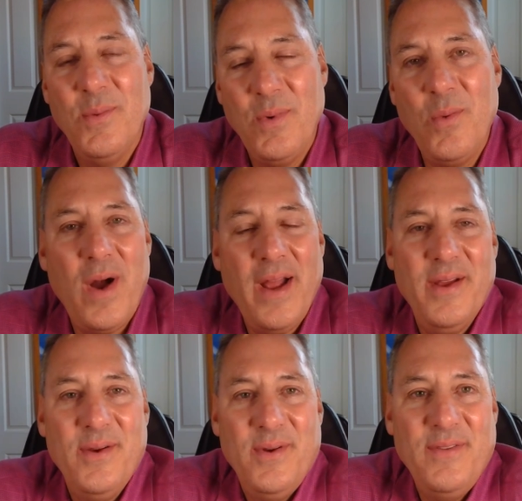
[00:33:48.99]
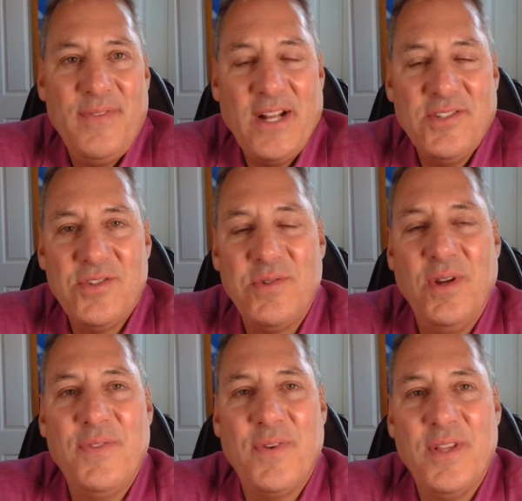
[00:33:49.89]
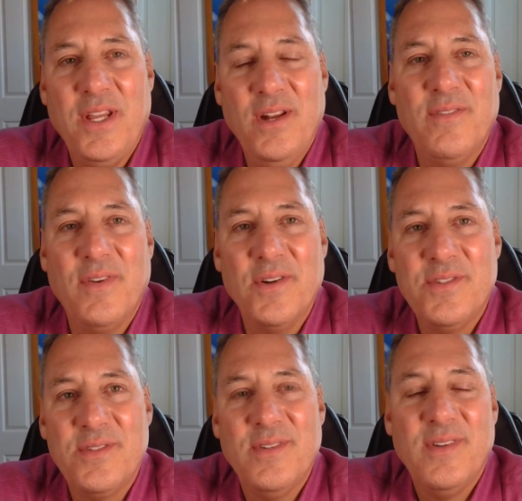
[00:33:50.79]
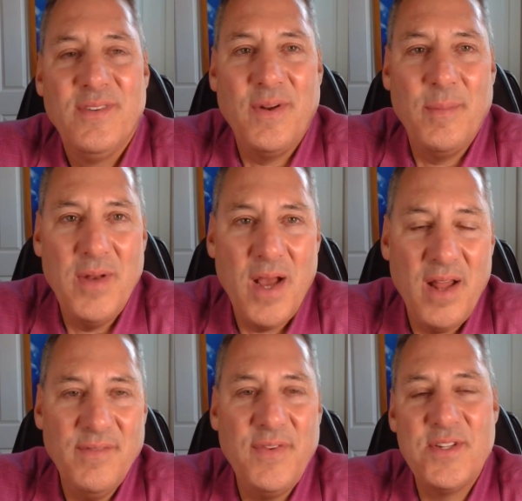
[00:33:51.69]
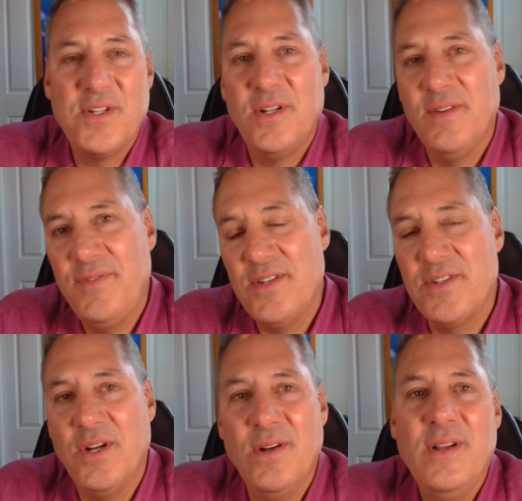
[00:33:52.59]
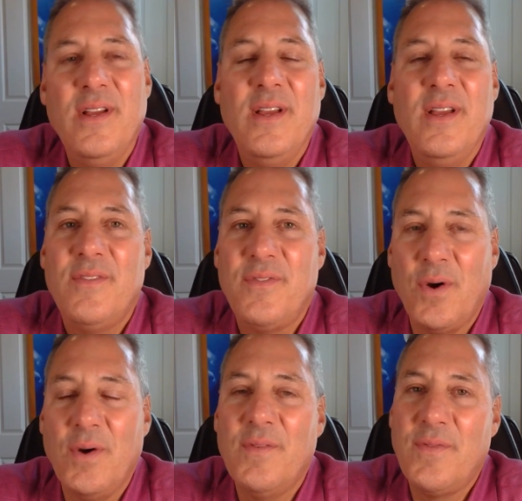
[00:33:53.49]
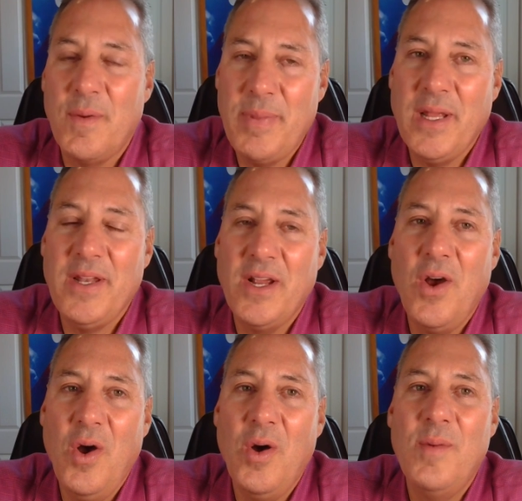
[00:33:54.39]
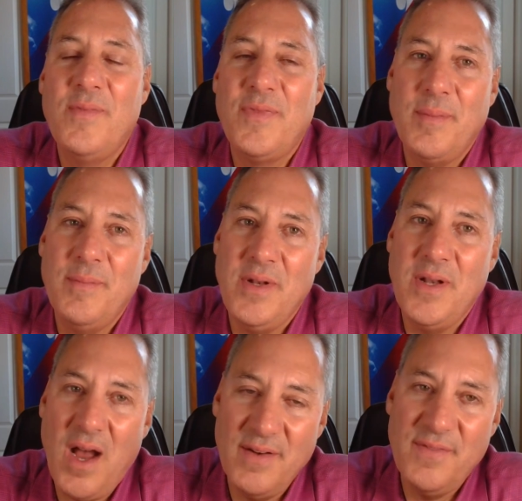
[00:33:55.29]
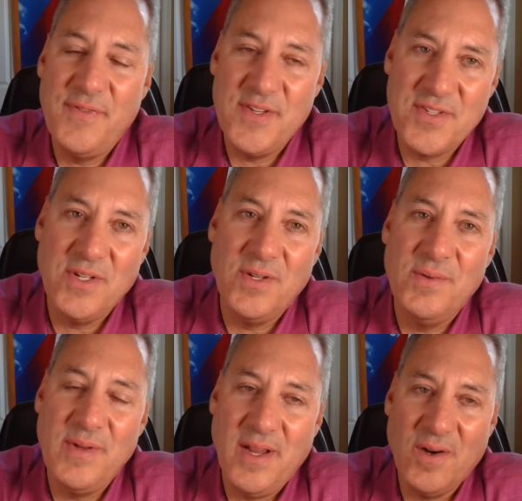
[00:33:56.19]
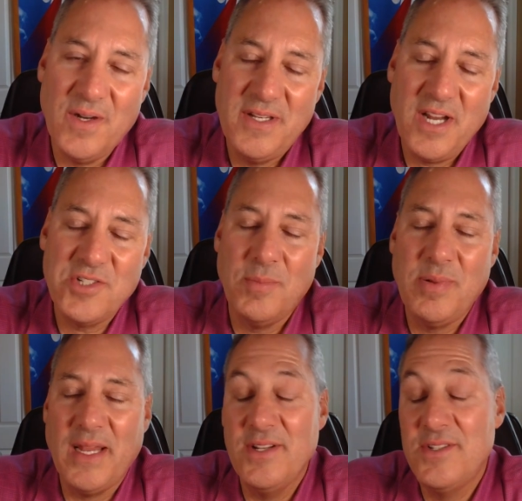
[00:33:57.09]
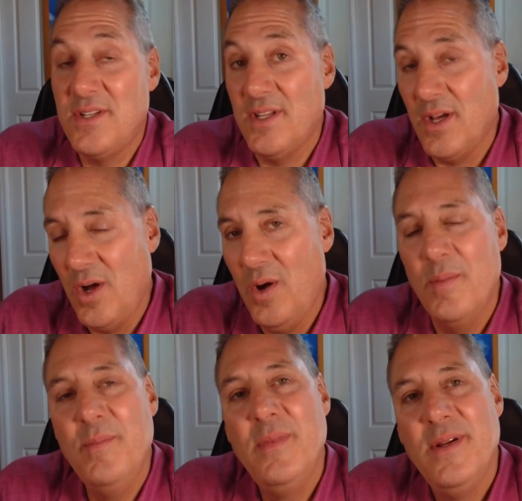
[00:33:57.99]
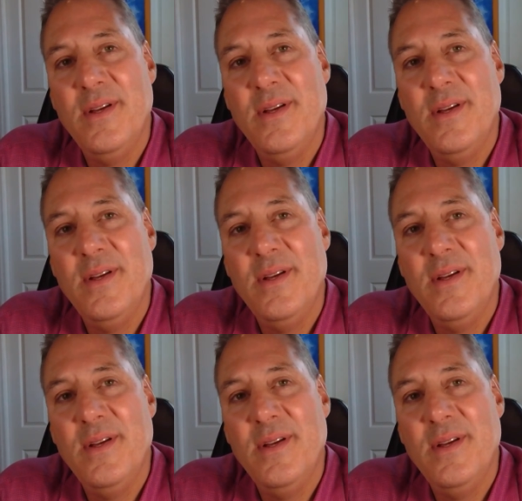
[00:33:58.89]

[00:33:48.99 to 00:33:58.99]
Well, why, if that's true for the universe, from non-physical to physical, for building a home, from non-physical architectural plans to the home,